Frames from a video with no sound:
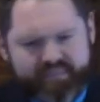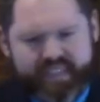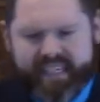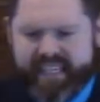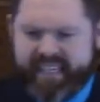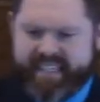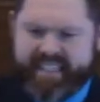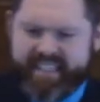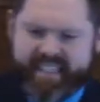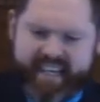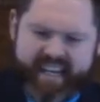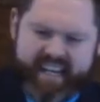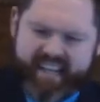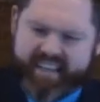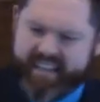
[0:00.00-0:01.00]
he is
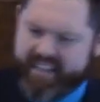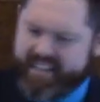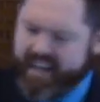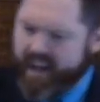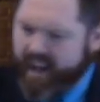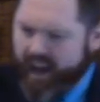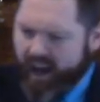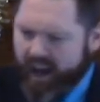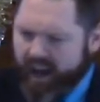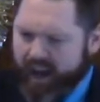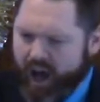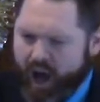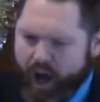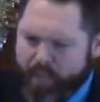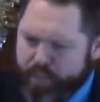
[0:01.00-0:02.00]
leading this uh,
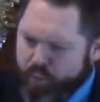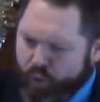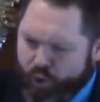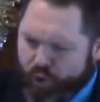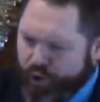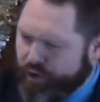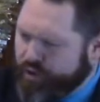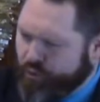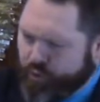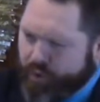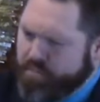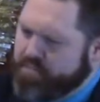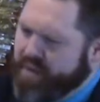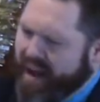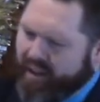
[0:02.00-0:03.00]
upward
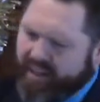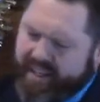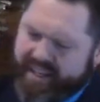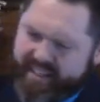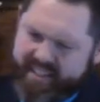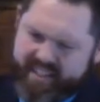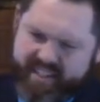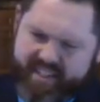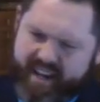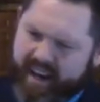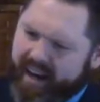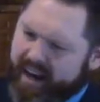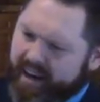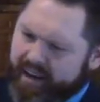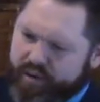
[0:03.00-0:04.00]
rebellious
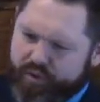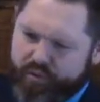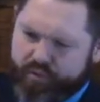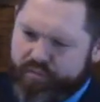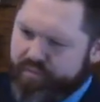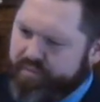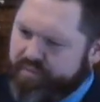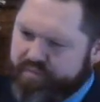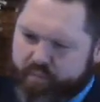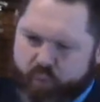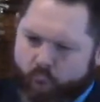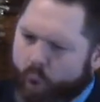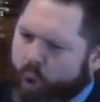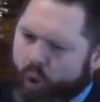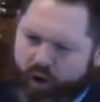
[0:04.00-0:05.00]
uh,
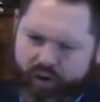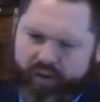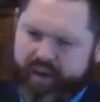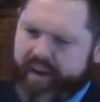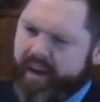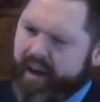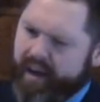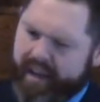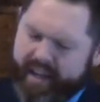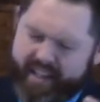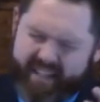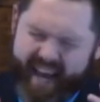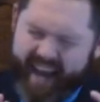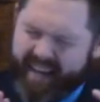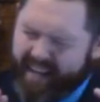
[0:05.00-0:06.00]
war. And he's
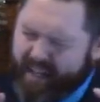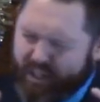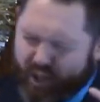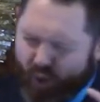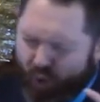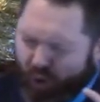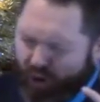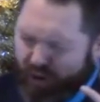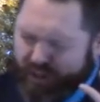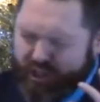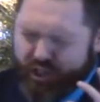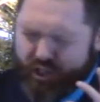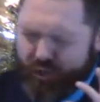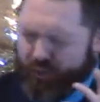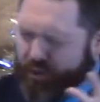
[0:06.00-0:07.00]
heading
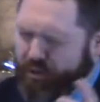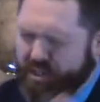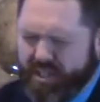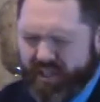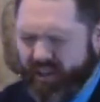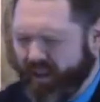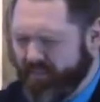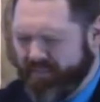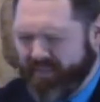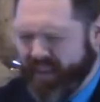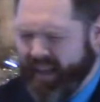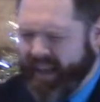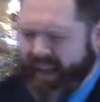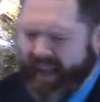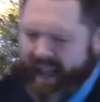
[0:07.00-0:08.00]
towards Jerusalem.
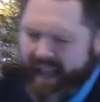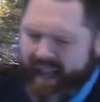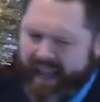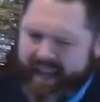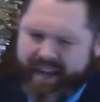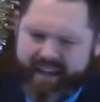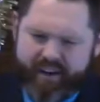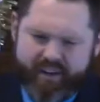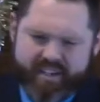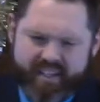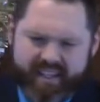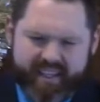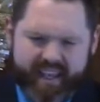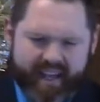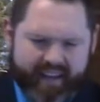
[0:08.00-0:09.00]
And here's
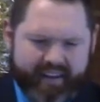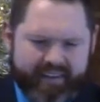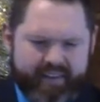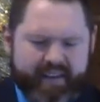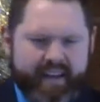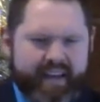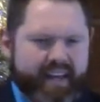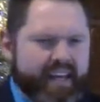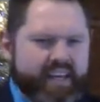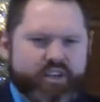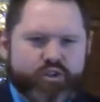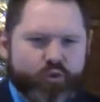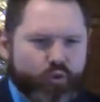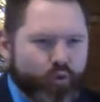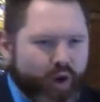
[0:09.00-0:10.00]
the thing. He is
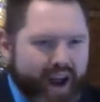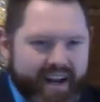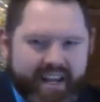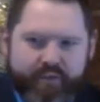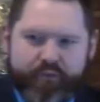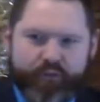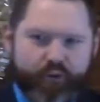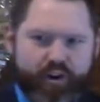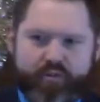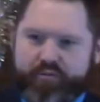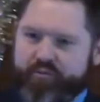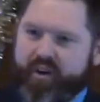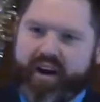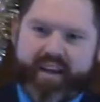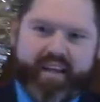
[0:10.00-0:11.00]
ready for a
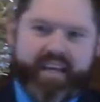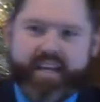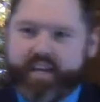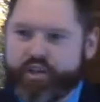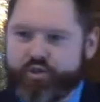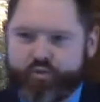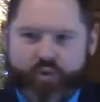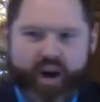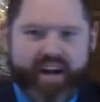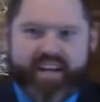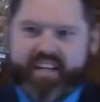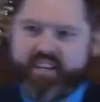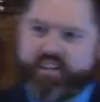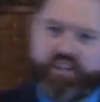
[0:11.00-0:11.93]
fight. He is ready to